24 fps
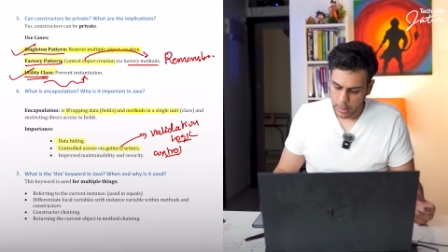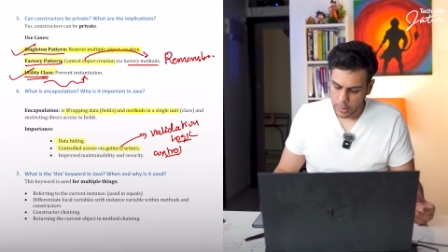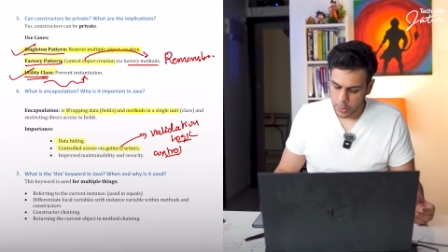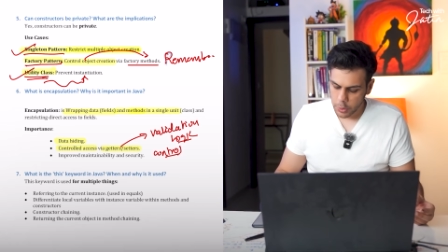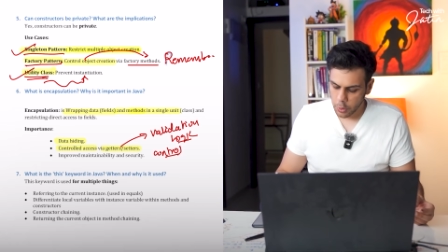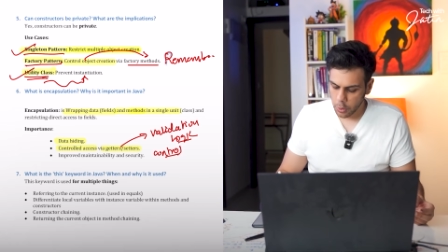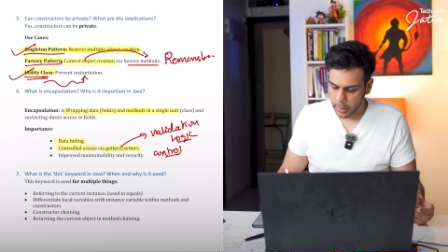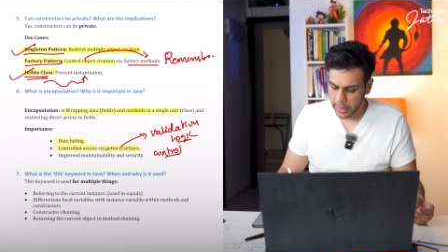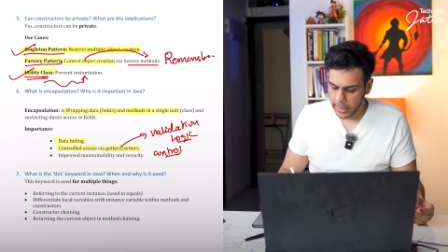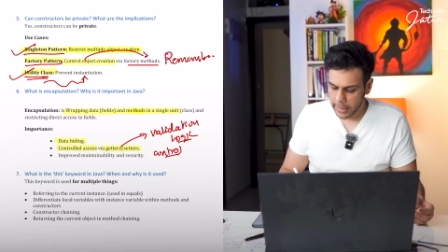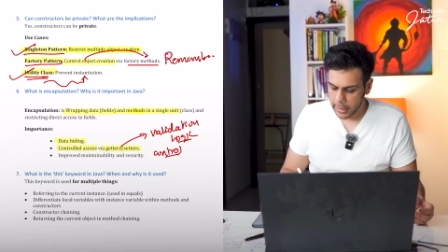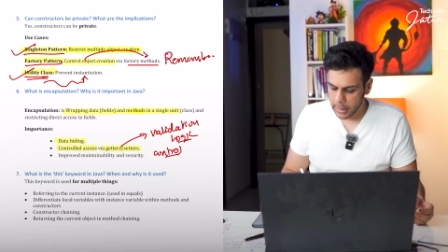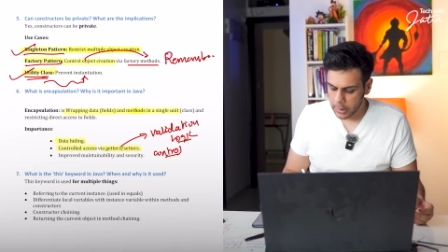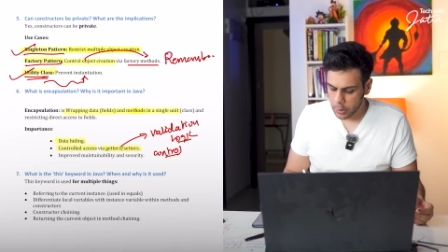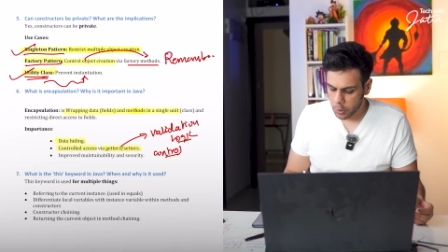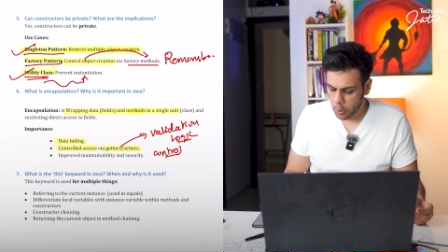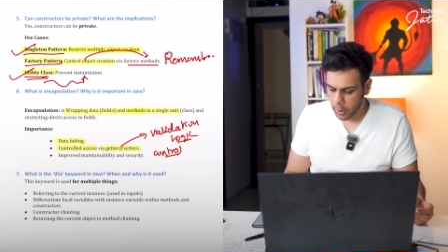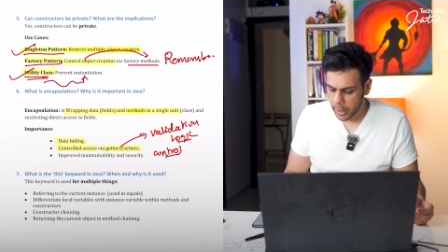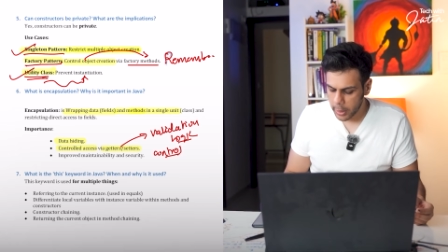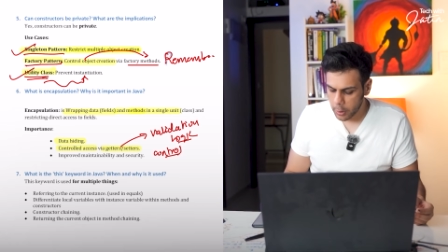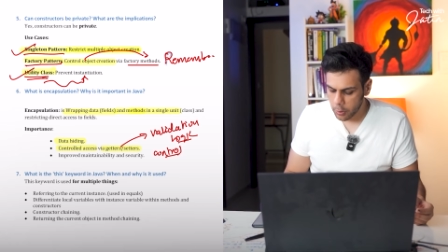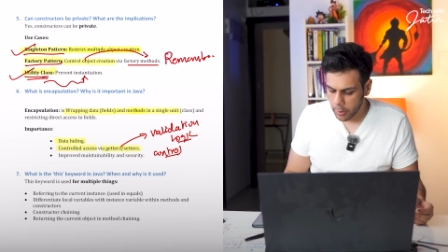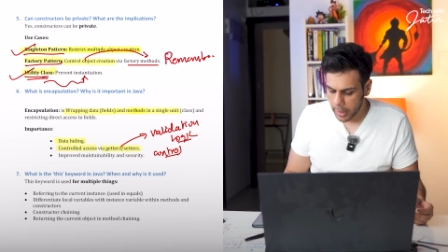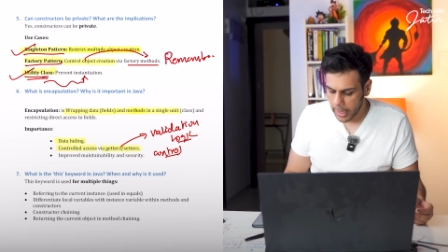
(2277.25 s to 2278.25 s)
So it is
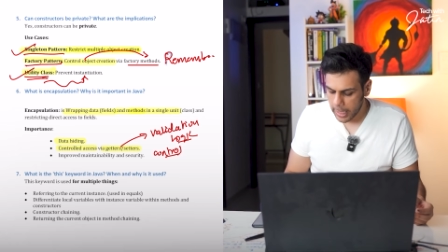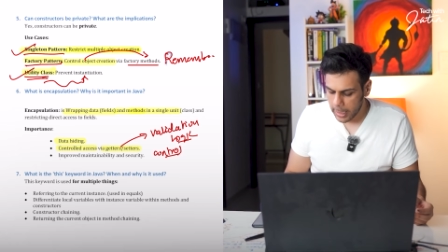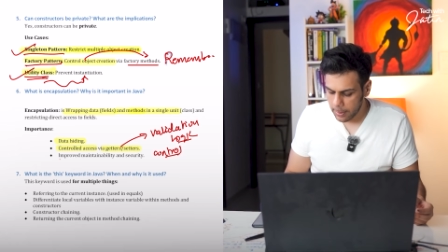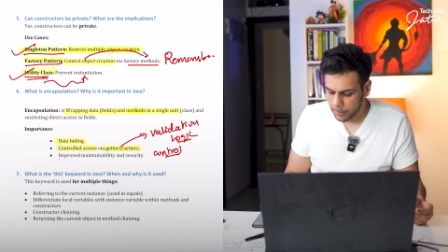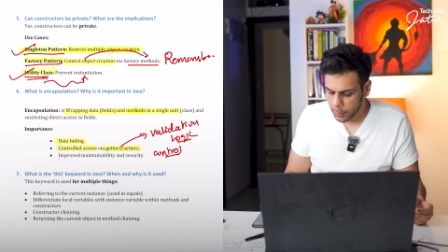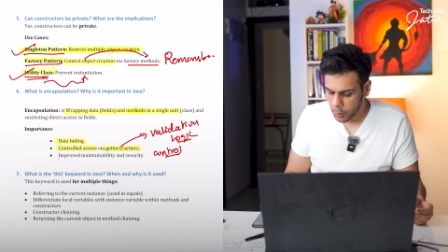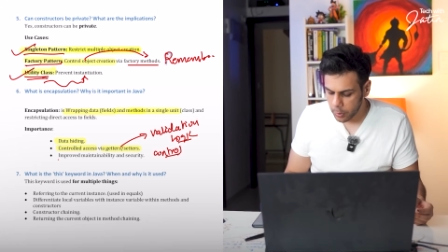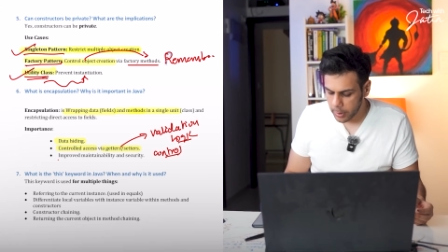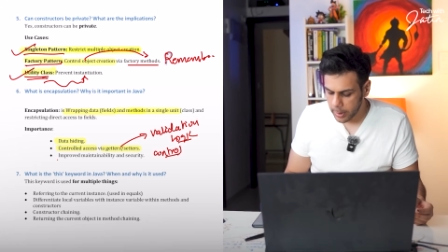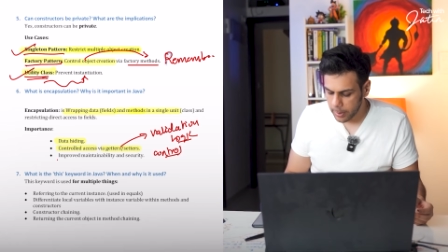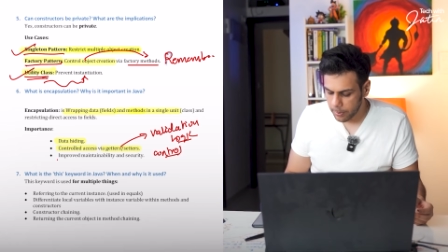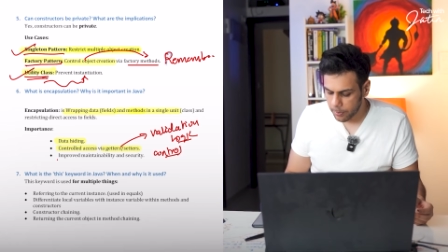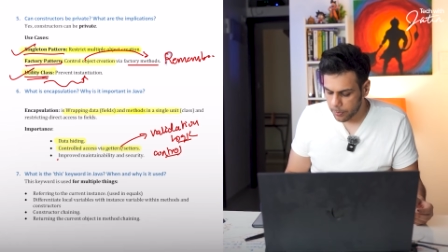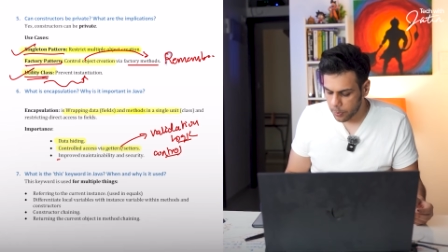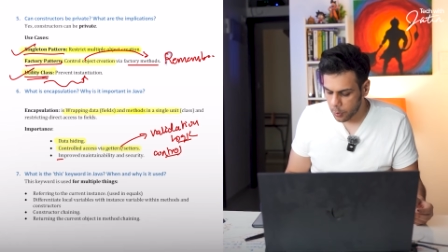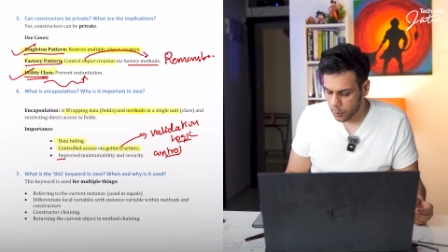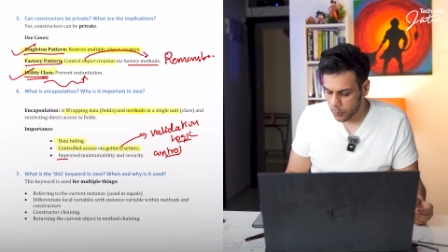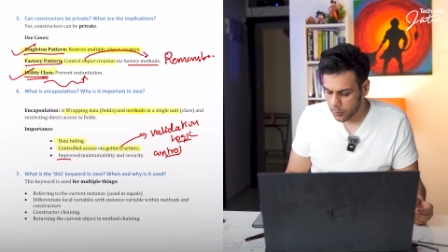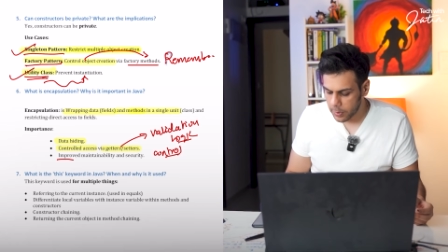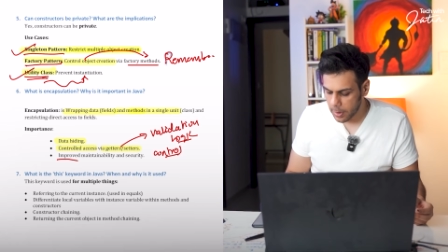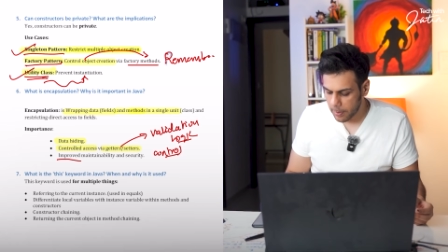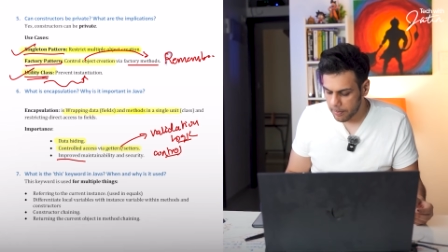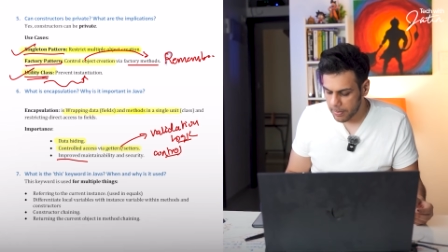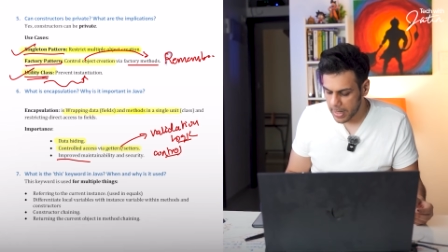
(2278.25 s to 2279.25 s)
going to help you
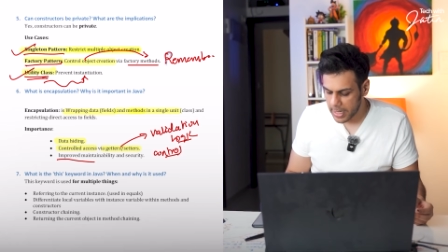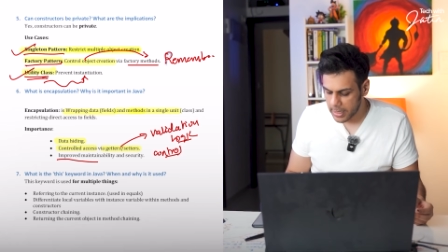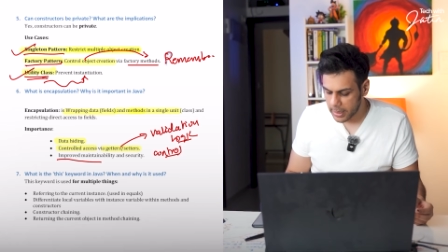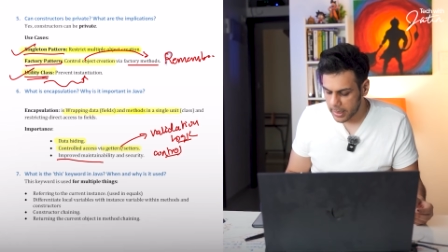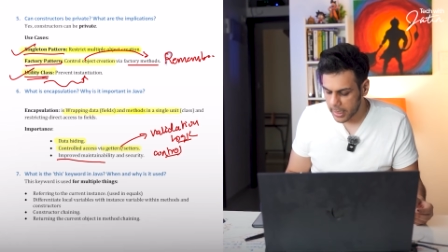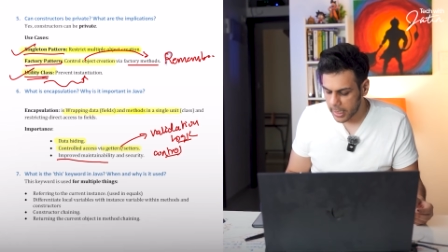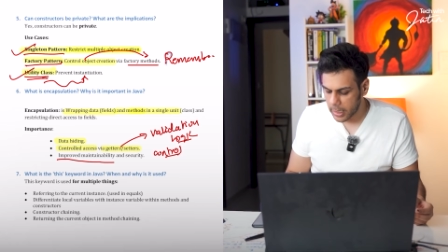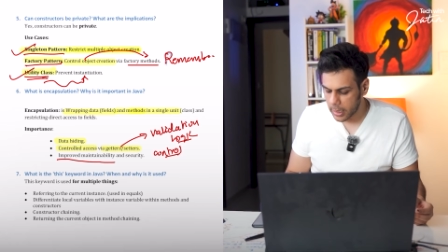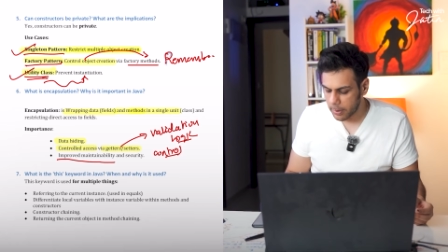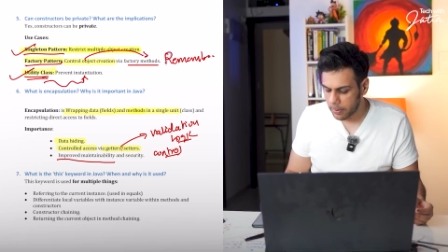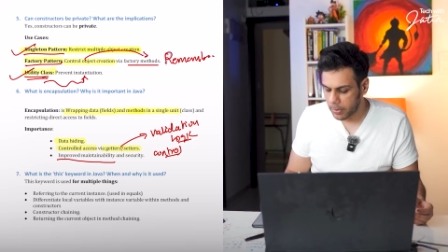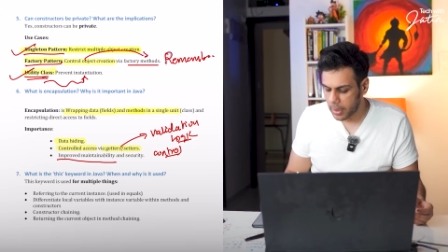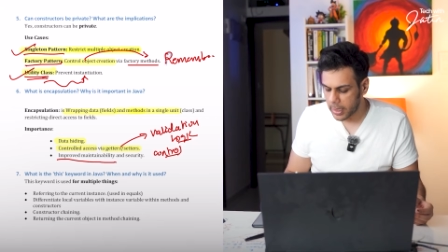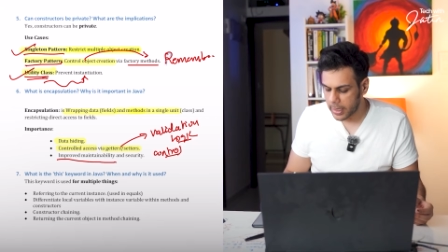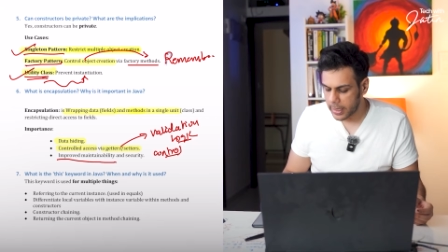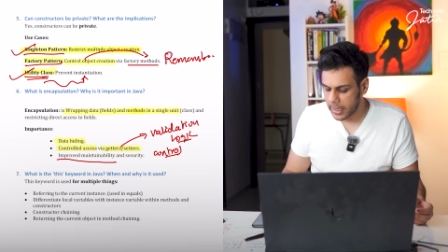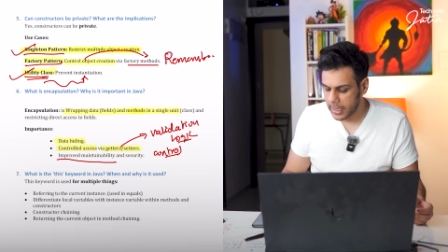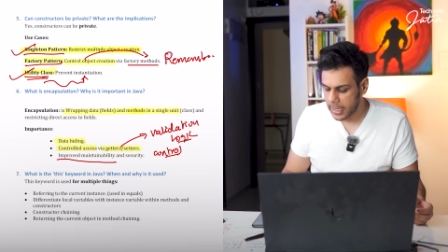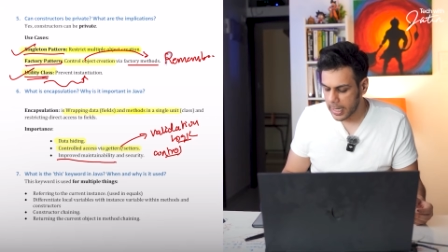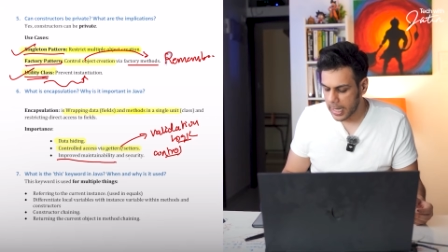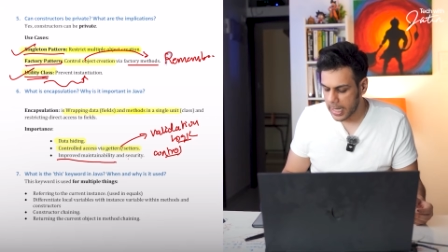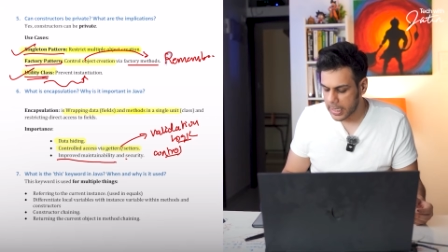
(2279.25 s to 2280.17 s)
improve the maintainability